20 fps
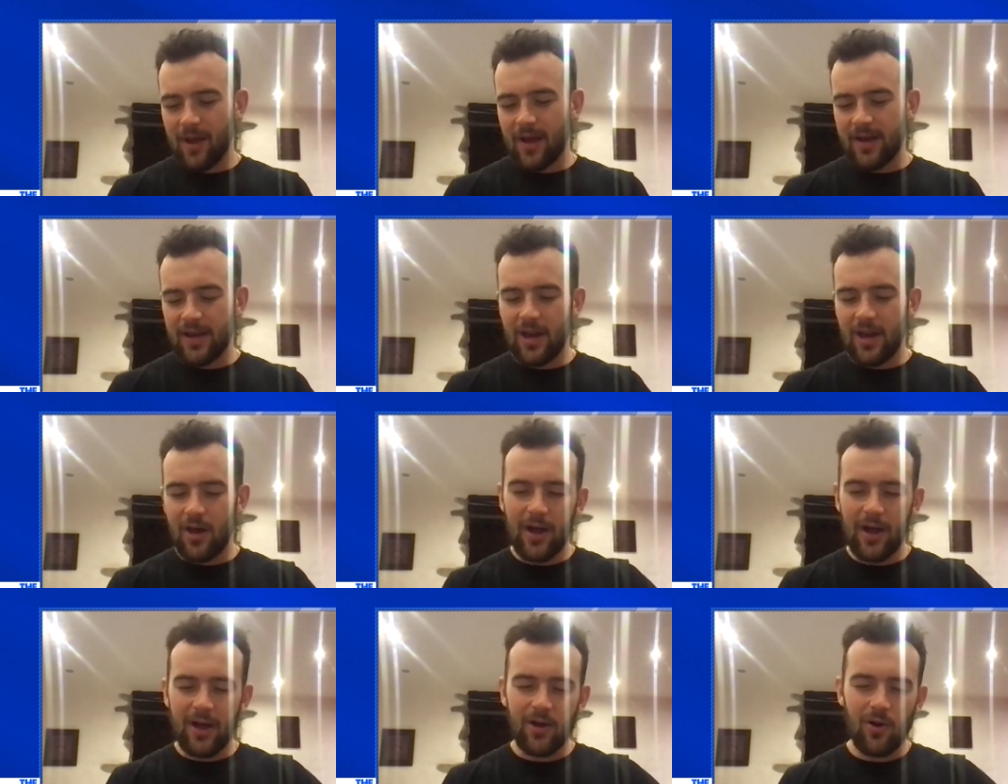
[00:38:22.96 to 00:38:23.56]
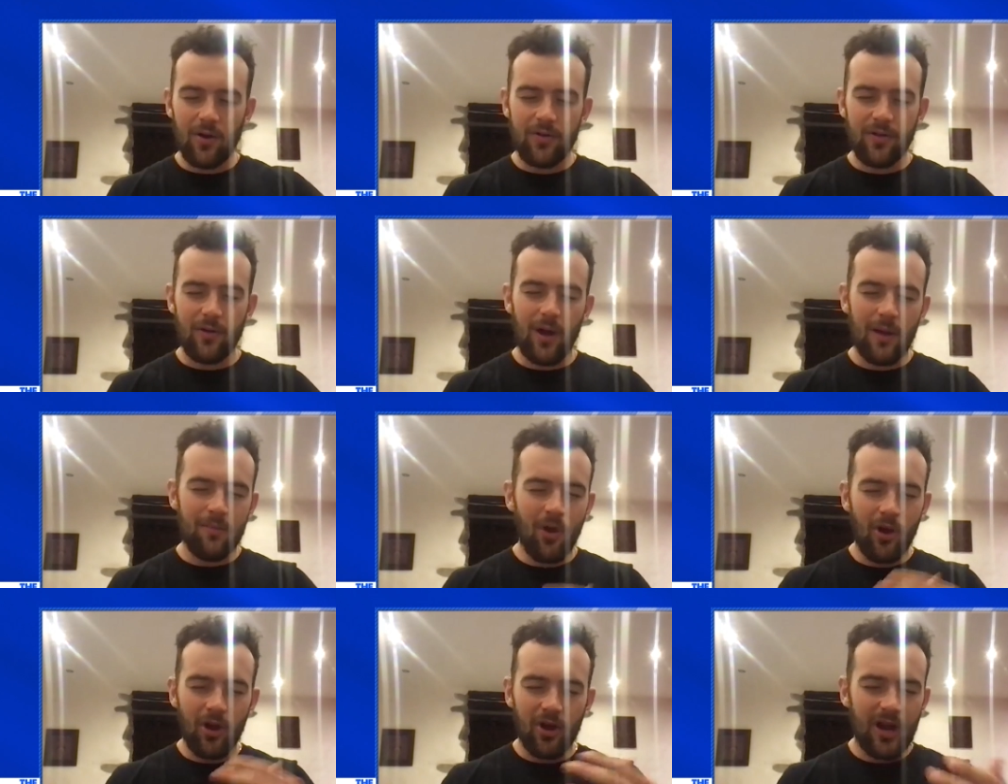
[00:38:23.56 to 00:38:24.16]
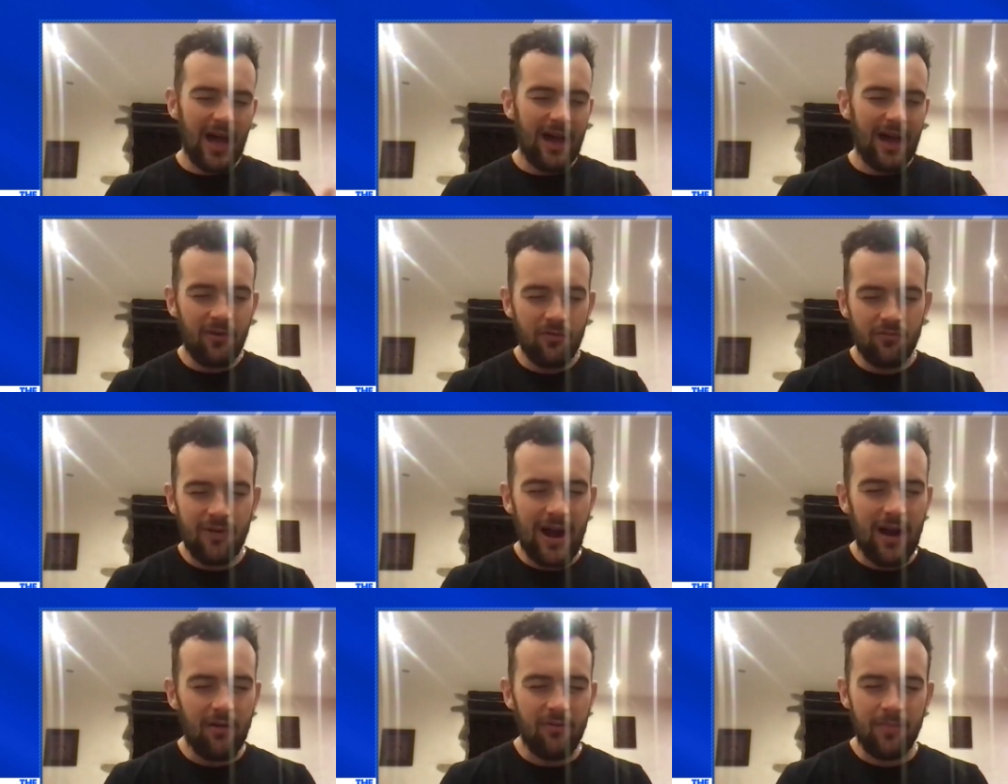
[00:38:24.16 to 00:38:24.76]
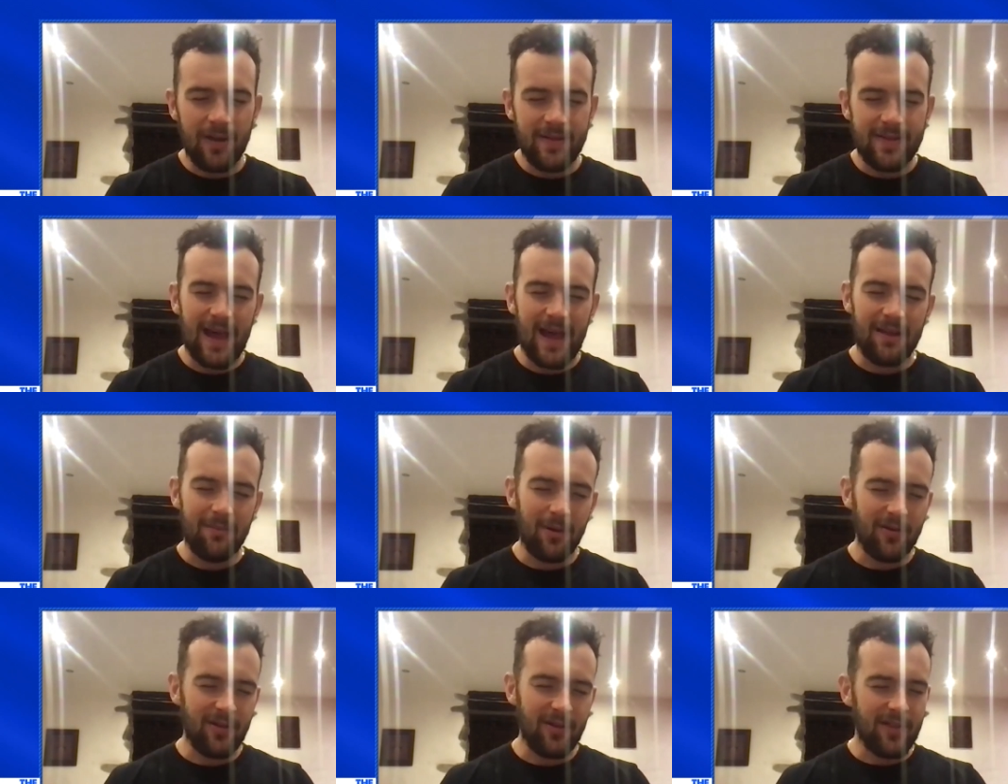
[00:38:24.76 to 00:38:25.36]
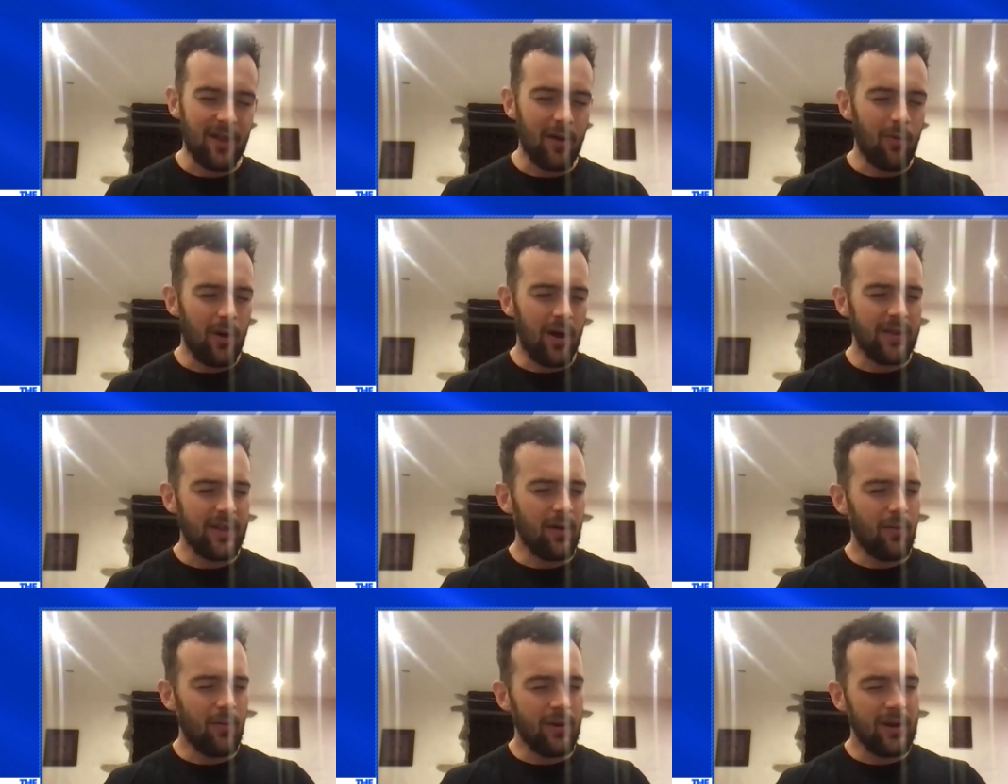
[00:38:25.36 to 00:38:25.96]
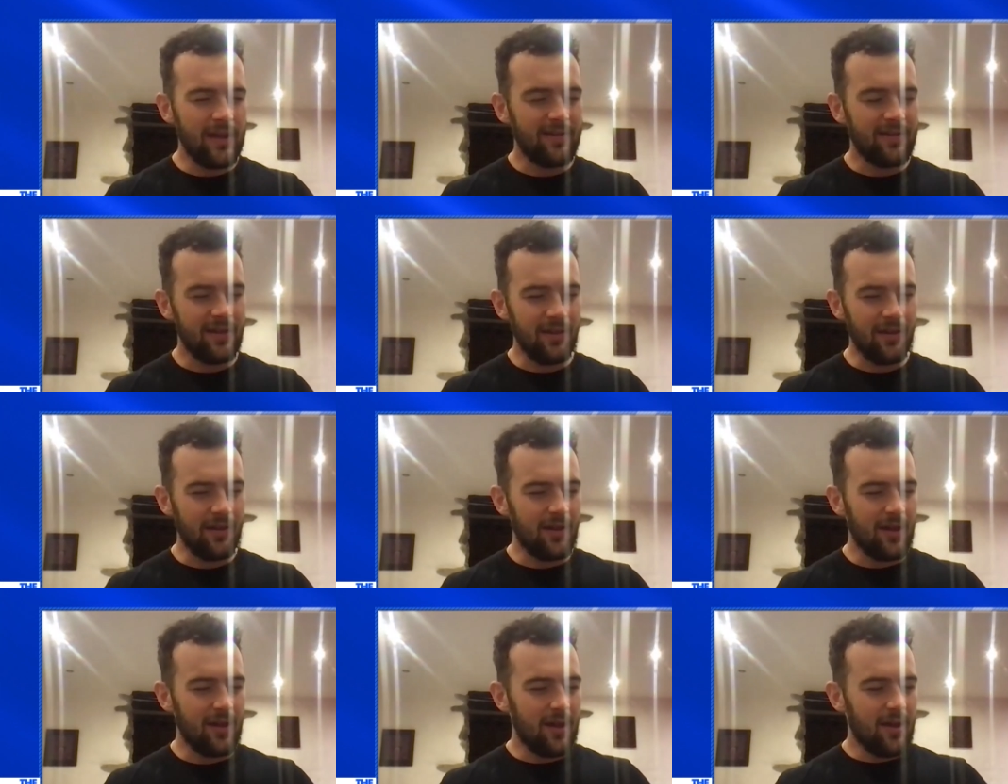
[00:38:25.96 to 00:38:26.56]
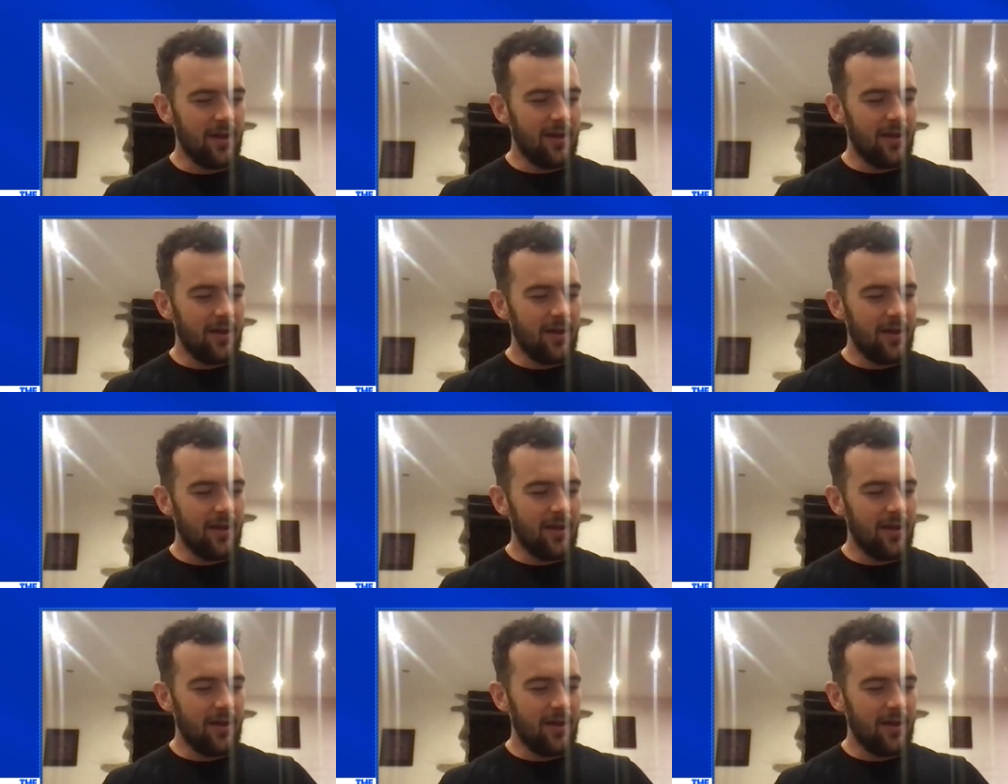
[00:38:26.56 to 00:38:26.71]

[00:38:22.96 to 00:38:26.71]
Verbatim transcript: I don't know, I'm not going to have a row with my dad, because I don't want it to,